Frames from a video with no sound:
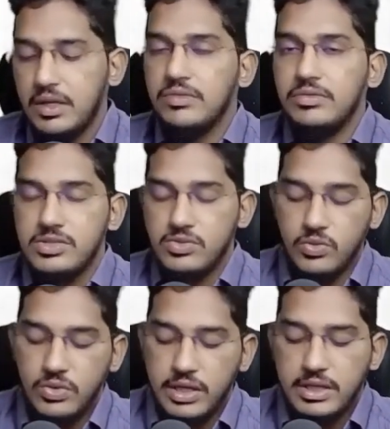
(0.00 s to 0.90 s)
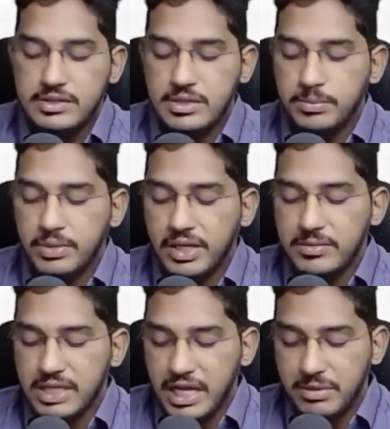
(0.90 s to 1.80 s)
This only in the simple
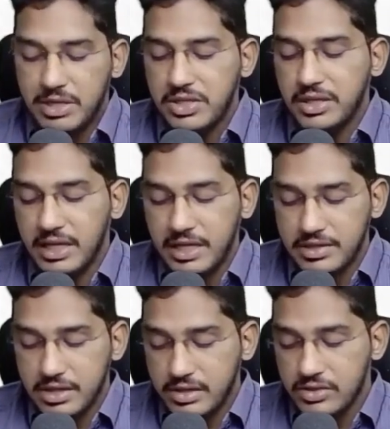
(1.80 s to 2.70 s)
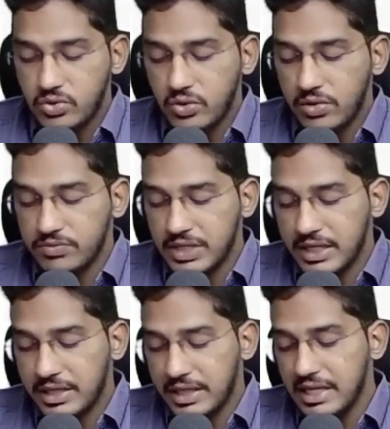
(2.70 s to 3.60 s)
terms I have mentioned it as risk of
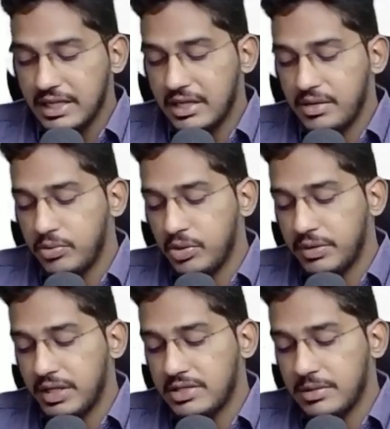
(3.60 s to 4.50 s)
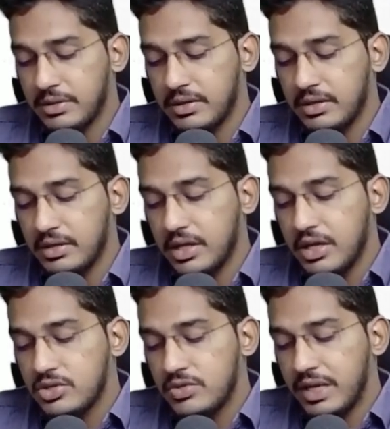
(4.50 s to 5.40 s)
selecting an inappropriate sample.
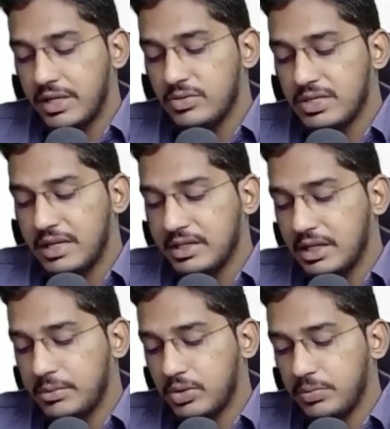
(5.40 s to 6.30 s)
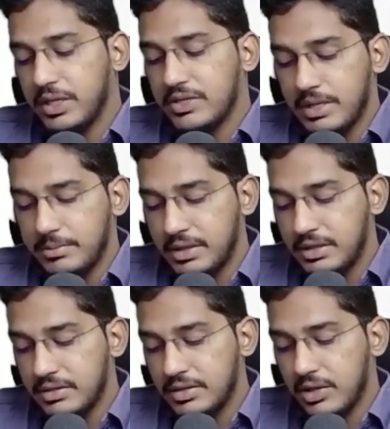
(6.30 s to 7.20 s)
So when you select inappropriate
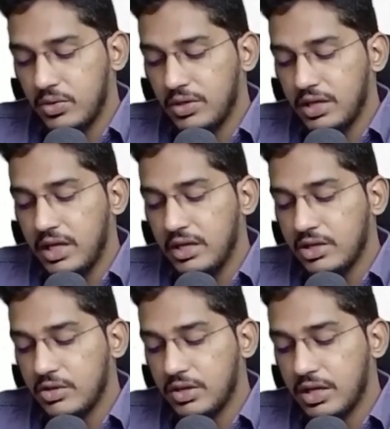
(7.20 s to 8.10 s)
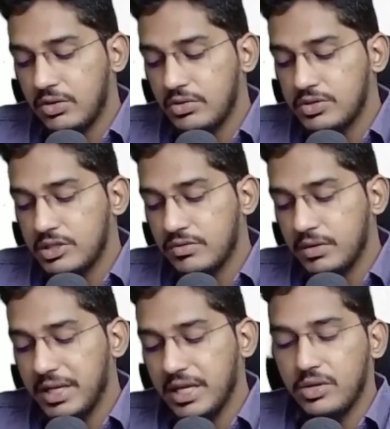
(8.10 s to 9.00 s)
sample, then only your conclusions will
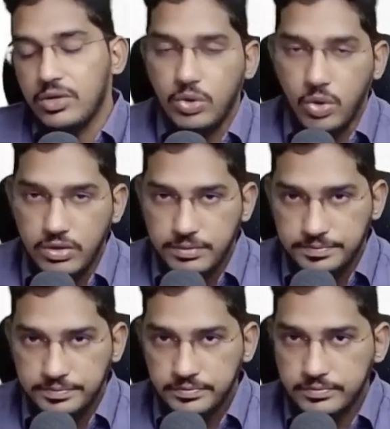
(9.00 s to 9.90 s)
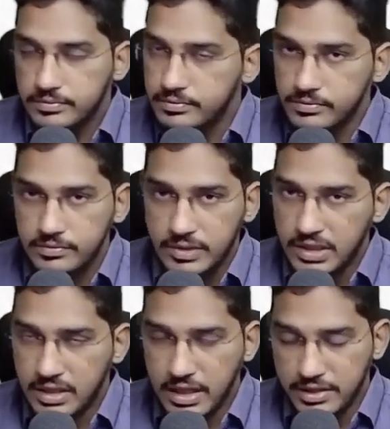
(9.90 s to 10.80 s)
be wrong.
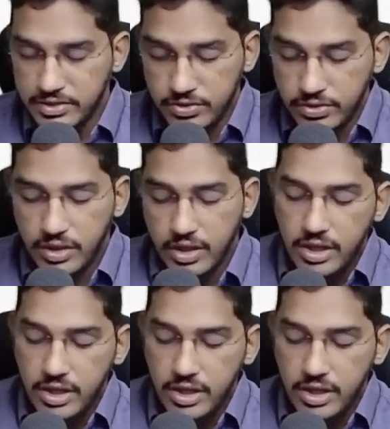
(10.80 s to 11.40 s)
Understood?